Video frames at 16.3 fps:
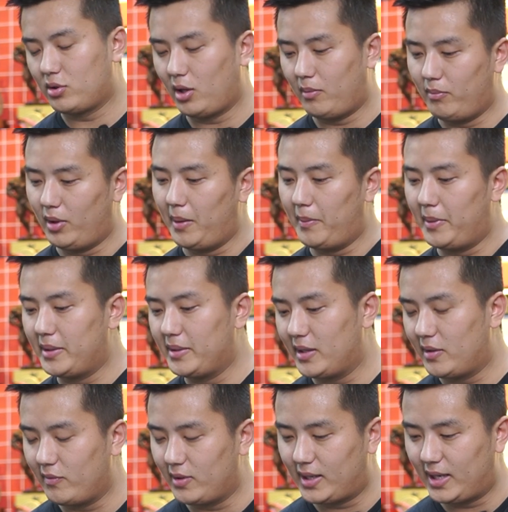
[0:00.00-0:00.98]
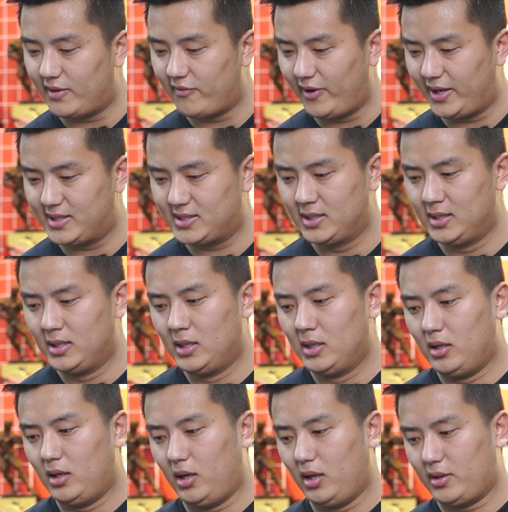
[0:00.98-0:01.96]
come bhayo bhane it will get fixed,
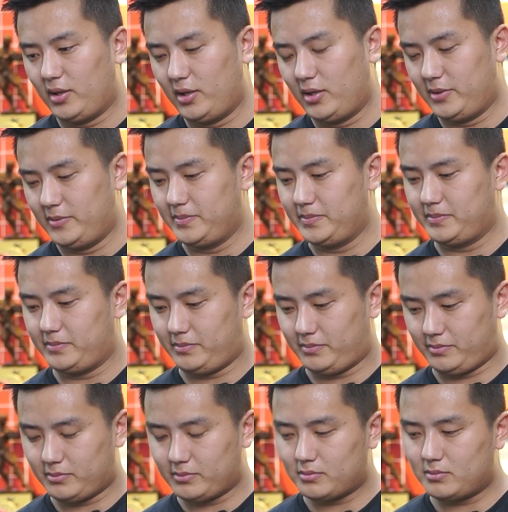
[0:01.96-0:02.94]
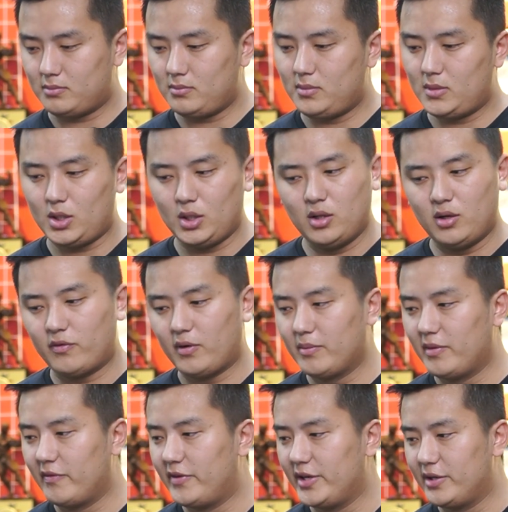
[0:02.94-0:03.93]
from
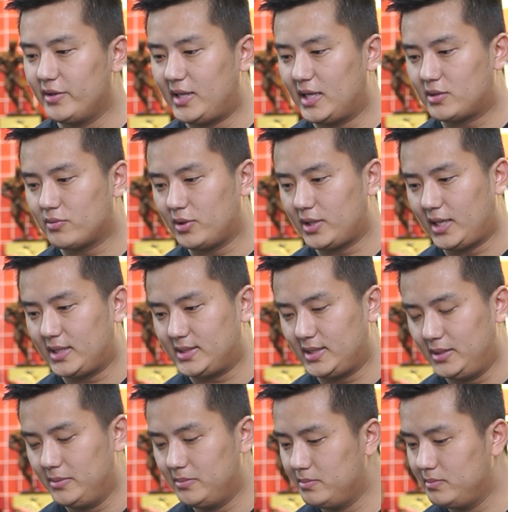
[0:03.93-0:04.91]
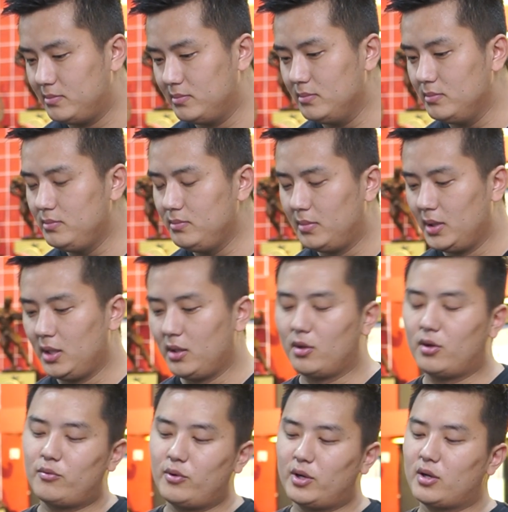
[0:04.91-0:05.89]
the video that's what I see.
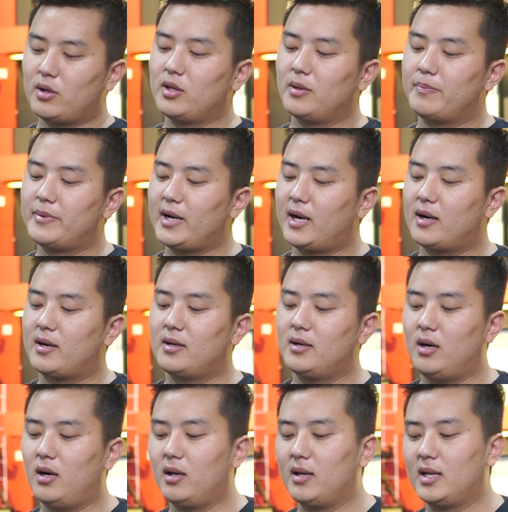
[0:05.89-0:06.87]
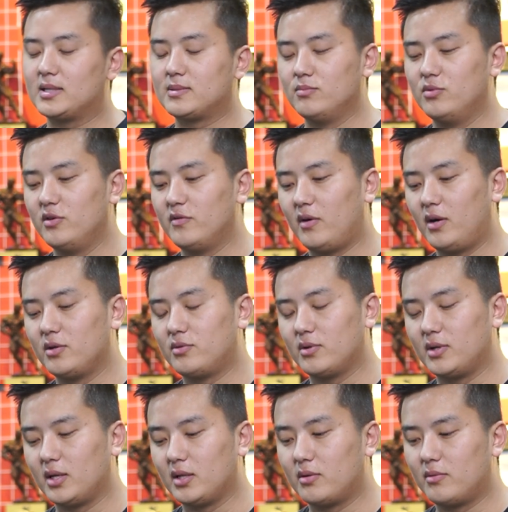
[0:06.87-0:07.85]
Good work on the PR. Let's move on to
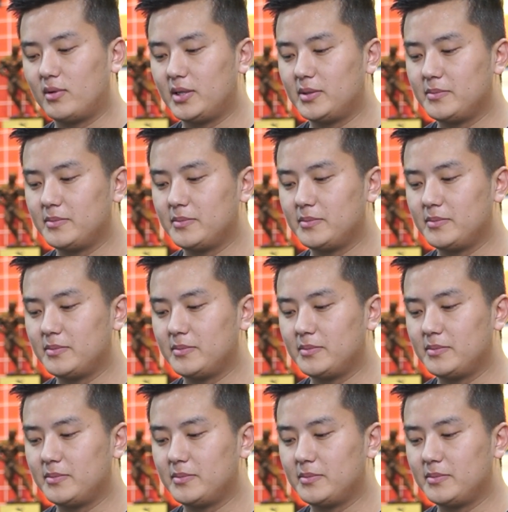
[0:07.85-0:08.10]
another one.